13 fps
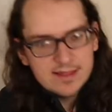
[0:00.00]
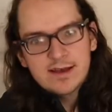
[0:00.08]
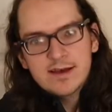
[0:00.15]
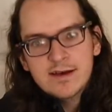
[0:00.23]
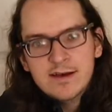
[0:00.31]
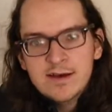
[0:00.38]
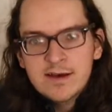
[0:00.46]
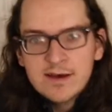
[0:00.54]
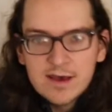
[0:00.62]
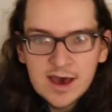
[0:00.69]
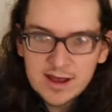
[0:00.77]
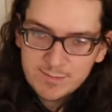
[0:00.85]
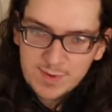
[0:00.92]
the
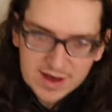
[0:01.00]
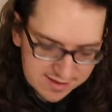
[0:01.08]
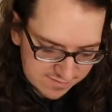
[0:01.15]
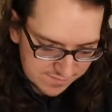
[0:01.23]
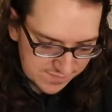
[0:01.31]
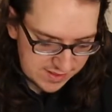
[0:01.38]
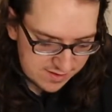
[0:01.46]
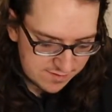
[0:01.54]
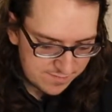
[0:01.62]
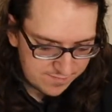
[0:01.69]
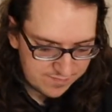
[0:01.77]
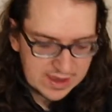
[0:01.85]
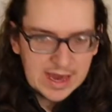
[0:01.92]
unboxing video.
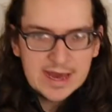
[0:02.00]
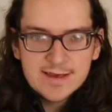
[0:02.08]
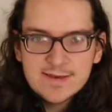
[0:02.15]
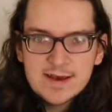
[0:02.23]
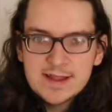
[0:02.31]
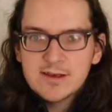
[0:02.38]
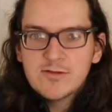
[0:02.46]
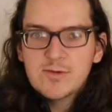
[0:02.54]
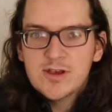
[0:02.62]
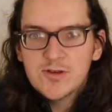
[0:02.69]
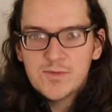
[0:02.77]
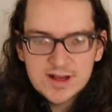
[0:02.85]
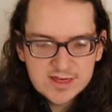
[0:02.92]
I saw this when I
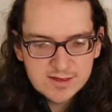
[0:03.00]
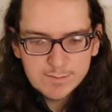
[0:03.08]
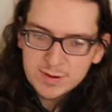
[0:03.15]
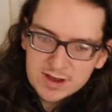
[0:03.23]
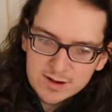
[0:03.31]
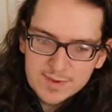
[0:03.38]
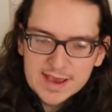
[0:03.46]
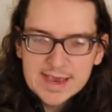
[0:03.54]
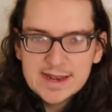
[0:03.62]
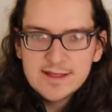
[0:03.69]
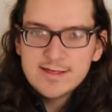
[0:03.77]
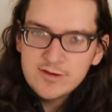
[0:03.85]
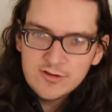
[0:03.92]
was watching Peter
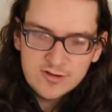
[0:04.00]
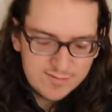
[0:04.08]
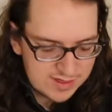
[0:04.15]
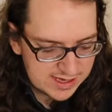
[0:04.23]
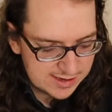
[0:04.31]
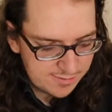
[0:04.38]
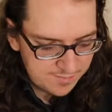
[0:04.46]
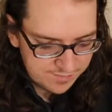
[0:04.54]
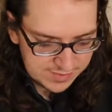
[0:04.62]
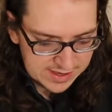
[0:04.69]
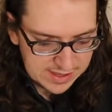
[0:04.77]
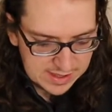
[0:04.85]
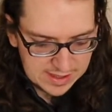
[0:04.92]
McKinnon's YouTube channel.
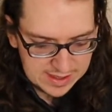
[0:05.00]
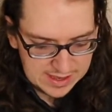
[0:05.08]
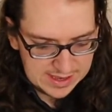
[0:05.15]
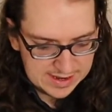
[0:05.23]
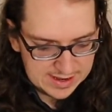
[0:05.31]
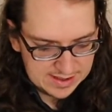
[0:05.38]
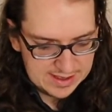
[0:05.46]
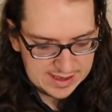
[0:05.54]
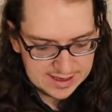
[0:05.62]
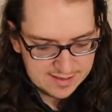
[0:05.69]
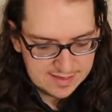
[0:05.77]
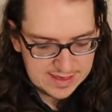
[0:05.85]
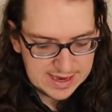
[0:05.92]
And uh, I
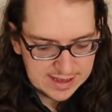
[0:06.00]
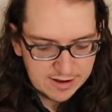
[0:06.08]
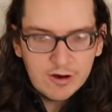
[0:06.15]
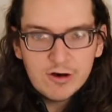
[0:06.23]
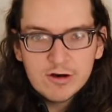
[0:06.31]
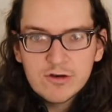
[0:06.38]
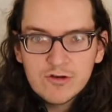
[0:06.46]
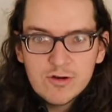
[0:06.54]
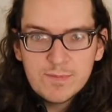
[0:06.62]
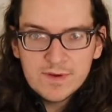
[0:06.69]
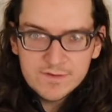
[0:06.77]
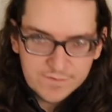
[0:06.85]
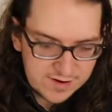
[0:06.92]
guess he had a whole group
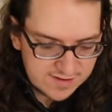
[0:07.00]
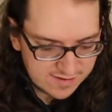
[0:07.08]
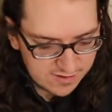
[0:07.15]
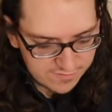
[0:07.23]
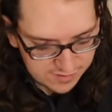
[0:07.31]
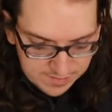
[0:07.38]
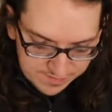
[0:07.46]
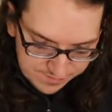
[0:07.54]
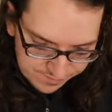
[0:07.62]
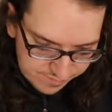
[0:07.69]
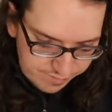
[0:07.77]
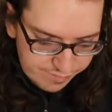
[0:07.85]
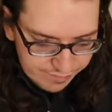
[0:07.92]
of friends over.
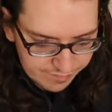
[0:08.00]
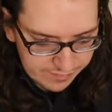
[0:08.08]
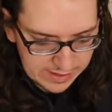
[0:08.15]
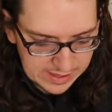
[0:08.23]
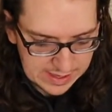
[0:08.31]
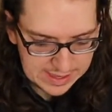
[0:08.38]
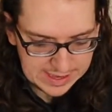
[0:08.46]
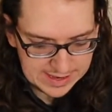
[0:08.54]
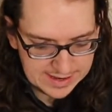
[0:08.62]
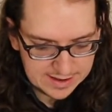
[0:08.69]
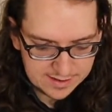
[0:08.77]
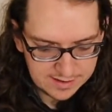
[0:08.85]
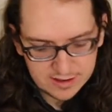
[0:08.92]
And
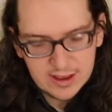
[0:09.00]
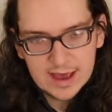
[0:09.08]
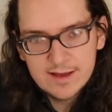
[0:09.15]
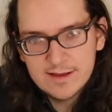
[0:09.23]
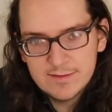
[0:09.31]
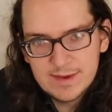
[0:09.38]
uh, he, had, he